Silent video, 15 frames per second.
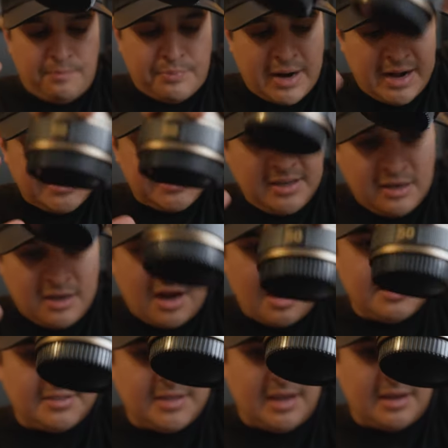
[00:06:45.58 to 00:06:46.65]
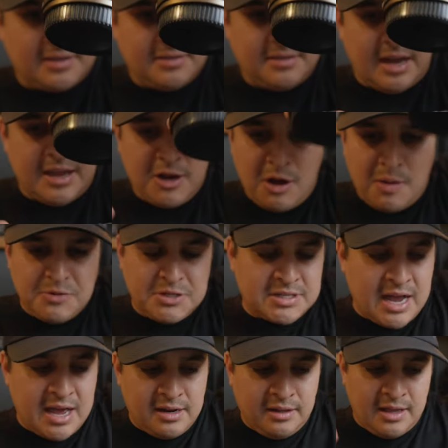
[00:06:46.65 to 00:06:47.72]
pricing context, I know I'm just
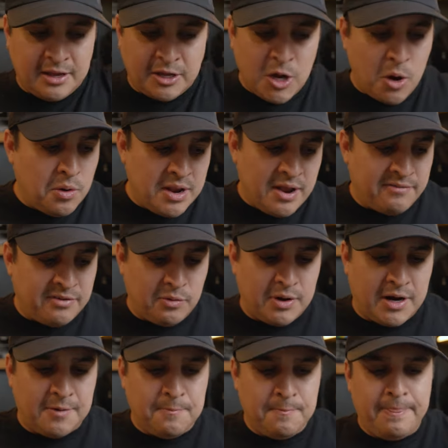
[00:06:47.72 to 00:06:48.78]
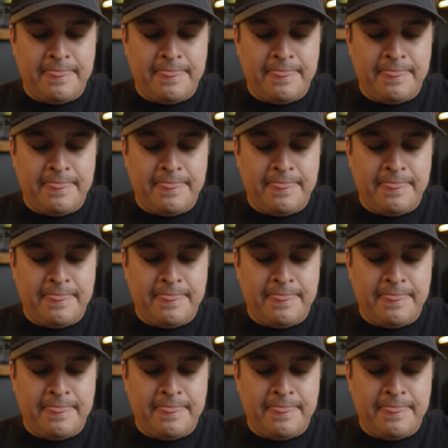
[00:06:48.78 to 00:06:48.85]
kind of like going everywhere.